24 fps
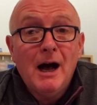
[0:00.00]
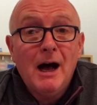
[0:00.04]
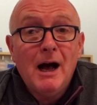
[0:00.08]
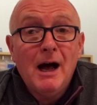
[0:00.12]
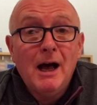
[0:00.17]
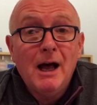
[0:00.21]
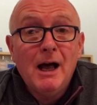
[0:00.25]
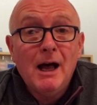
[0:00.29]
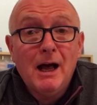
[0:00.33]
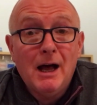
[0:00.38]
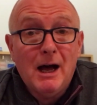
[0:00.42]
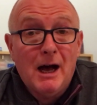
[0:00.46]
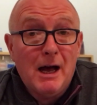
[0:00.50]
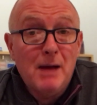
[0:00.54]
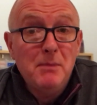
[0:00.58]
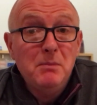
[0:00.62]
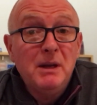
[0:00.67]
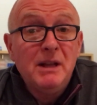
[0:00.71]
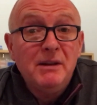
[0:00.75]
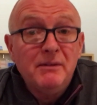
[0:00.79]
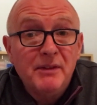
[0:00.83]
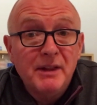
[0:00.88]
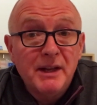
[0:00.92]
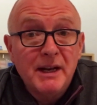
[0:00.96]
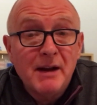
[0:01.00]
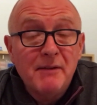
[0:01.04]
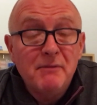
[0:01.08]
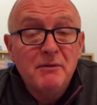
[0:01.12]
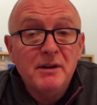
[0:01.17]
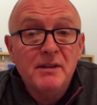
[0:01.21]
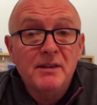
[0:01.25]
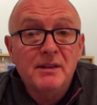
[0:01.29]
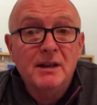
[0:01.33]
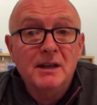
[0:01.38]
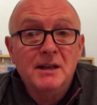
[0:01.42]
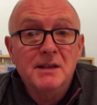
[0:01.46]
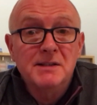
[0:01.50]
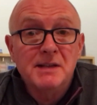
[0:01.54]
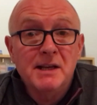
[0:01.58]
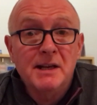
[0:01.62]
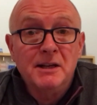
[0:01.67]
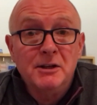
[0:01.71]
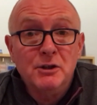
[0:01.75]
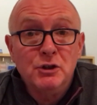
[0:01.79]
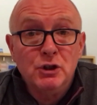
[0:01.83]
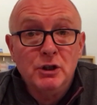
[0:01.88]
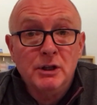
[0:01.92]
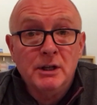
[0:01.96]
I believe that everything is
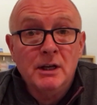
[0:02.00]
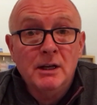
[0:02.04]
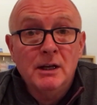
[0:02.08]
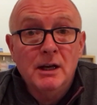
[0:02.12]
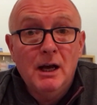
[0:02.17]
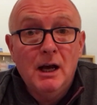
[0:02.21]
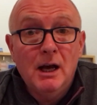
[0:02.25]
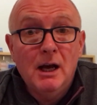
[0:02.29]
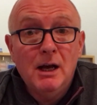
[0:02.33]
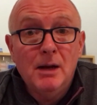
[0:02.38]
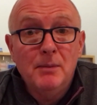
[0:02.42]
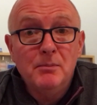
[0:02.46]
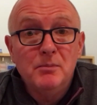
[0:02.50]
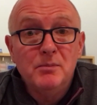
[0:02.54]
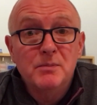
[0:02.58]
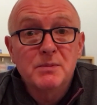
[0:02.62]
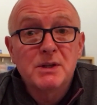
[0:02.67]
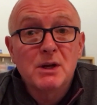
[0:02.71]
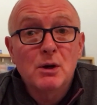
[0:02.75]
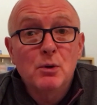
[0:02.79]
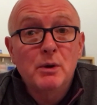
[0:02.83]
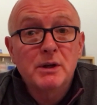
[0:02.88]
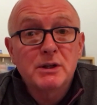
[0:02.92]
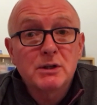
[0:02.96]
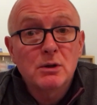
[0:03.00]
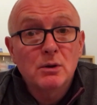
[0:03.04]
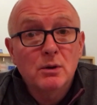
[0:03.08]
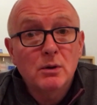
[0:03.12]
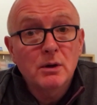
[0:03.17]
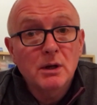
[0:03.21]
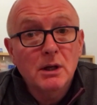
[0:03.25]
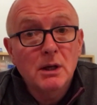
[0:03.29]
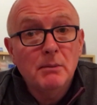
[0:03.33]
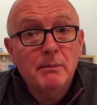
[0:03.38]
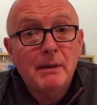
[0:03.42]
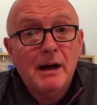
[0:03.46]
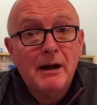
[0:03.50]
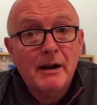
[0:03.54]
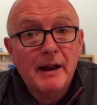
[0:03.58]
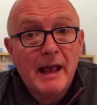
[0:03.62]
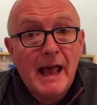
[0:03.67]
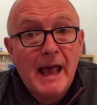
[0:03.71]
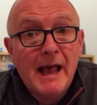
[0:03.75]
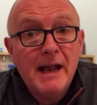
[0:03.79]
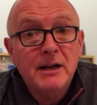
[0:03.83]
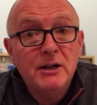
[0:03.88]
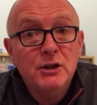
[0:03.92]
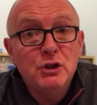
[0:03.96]
energy. So we're talking about
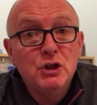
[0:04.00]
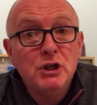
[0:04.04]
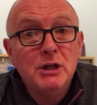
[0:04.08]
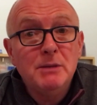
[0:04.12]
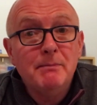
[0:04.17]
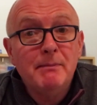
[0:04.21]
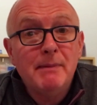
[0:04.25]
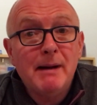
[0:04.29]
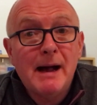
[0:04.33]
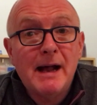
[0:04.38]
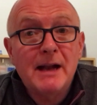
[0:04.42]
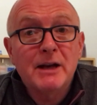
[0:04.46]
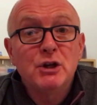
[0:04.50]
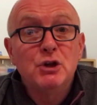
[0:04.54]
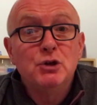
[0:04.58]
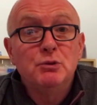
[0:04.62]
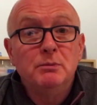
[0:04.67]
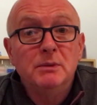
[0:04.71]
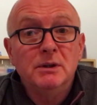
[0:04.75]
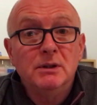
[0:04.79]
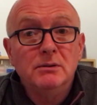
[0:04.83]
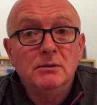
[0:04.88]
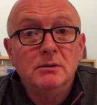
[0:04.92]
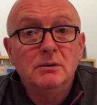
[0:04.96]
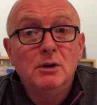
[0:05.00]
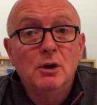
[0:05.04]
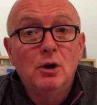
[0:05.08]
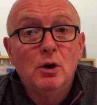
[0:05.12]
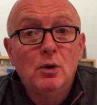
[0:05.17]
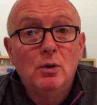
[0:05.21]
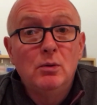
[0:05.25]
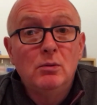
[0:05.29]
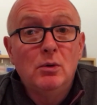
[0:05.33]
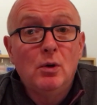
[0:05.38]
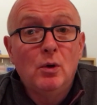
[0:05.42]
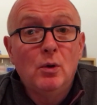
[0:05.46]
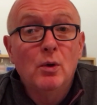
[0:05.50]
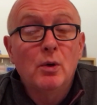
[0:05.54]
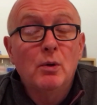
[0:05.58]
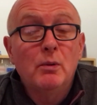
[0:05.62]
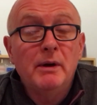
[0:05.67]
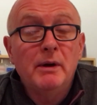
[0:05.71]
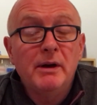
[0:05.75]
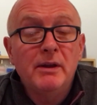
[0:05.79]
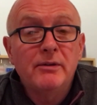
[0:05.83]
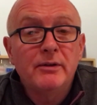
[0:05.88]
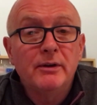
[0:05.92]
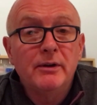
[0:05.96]
energy management all the
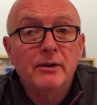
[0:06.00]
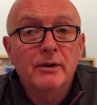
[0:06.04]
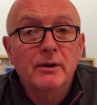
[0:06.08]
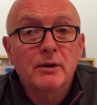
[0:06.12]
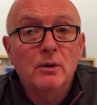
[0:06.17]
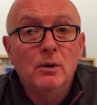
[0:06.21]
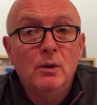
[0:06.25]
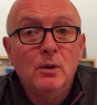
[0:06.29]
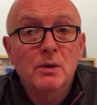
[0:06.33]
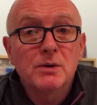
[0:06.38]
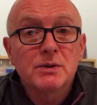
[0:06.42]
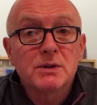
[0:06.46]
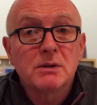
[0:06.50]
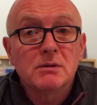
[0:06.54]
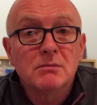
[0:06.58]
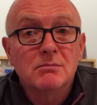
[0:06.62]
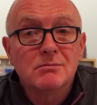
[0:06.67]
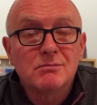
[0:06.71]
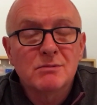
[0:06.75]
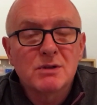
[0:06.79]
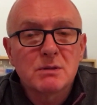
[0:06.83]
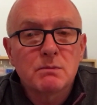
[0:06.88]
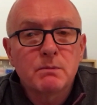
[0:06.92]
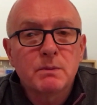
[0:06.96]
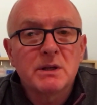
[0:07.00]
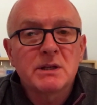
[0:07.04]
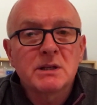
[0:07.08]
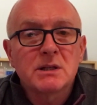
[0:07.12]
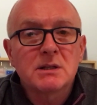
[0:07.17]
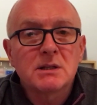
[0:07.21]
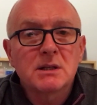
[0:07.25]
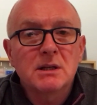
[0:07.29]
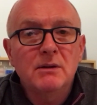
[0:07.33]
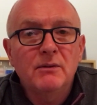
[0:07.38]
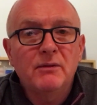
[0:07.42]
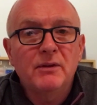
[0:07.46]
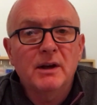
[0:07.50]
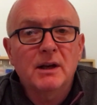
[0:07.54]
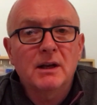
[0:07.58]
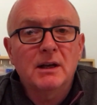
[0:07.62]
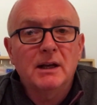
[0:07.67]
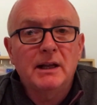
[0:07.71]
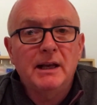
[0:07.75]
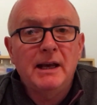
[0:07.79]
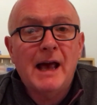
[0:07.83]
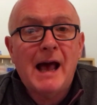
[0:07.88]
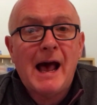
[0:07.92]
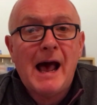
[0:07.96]
way through the course, and
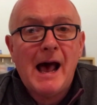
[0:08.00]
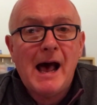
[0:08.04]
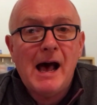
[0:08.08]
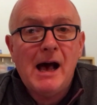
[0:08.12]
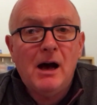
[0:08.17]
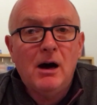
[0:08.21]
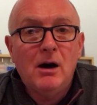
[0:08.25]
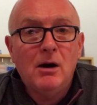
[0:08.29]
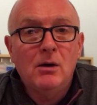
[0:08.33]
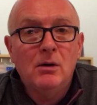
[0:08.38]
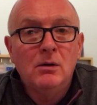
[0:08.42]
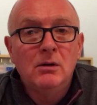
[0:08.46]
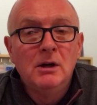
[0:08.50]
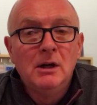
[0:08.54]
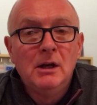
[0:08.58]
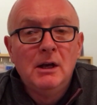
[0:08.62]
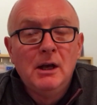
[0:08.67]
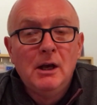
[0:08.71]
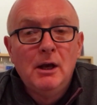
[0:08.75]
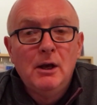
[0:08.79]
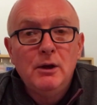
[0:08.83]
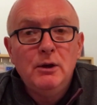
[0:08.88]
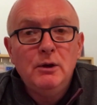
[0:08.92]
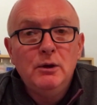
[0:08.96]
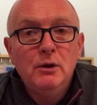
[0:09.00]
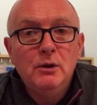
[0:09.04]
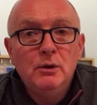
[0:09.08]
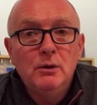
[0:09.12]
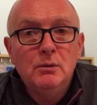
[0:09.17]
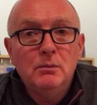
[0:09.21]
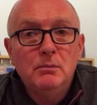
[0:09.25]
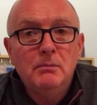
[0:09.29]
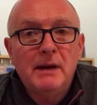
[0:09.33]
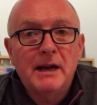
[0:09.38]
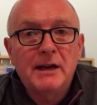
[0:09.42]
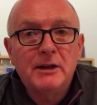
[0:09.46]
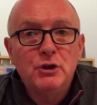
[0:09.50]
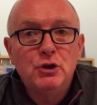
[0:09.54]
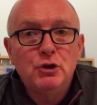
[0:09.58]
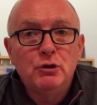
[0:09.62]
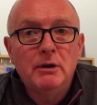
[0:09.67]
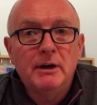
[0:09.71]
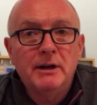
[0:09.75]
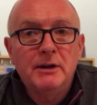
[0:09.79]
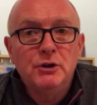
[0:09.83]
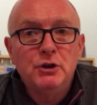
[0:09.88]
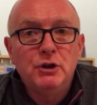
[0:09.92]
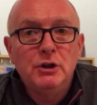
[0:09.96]
specifically how you manage
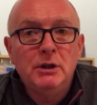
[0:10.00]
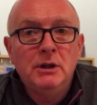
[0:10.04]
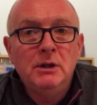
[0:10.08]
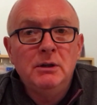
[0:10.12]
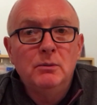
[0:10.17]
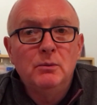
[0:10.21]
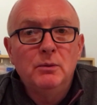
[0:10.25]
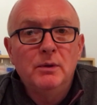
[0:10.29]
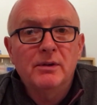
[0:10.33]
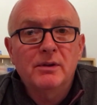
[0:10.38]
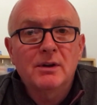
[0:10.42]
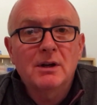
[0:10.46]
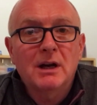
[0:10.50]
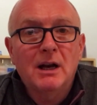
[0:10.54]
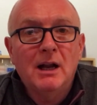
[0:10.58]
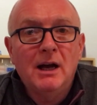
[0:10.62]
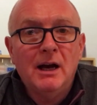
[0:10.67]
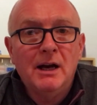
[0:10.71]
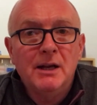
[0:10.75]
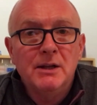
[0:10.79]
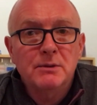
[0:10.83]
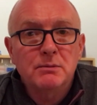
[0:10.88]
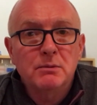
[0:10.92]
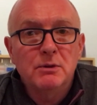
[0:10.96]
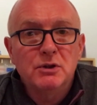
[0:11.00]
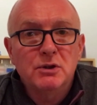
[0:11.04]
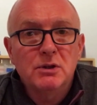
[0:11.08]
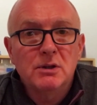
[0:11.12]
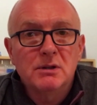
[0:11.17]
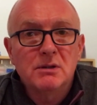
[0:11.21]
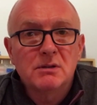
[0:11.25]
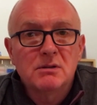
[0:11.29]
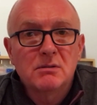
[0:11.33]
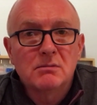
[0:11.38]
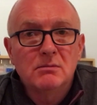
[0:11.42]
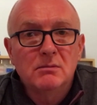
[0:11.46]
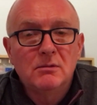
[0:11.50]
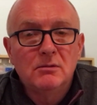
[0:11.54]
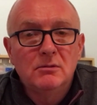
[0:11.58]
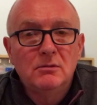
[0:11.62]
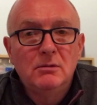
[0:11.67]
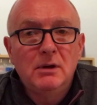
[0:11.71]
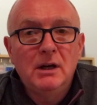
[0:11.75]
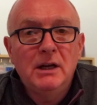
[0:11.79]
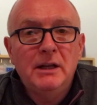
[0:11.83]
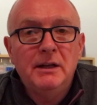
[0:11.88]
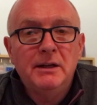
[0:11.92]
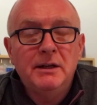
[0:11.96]
your energy with clients, which is
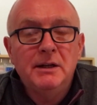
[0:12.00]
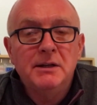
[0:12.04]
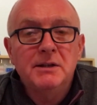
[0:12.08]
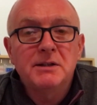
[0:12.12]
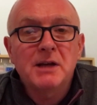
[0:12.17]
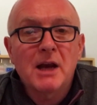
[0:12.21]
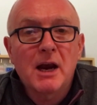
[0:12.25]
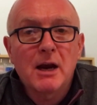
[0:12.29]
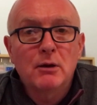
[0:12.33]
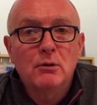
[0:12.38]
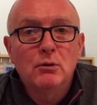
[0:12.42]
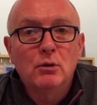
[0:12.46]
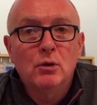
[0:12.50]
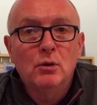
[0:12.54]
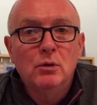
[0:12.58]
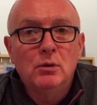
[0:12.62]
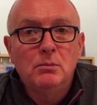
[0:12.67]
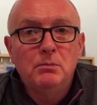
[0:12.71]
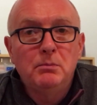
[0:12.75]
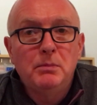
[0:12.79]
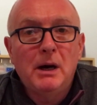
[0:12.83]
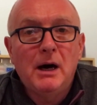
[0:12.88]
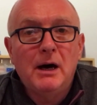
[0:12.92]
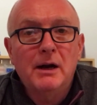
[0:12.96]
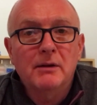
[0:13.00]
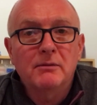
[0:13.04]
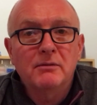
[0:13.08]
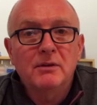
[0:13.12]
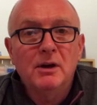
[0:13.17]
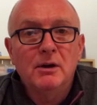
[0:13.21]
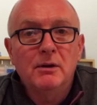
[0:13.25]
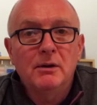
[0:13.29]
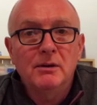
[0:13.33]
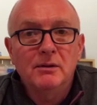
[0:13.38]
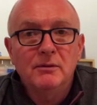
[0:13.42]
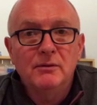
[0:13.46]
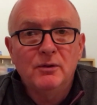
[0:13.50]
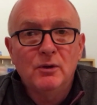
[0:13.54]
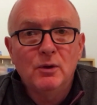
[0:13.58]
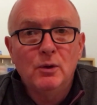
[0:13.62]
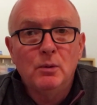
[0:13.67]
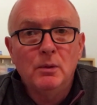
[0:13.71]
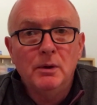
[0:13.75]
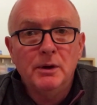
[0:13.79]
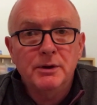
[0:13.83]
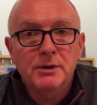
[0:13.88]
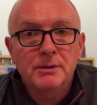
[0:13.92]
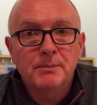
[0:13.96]
really an integral part of going
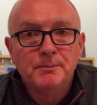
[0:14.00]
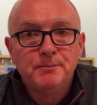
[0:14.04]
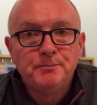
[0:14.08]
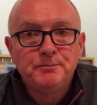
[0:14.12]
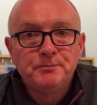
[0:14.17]
forward.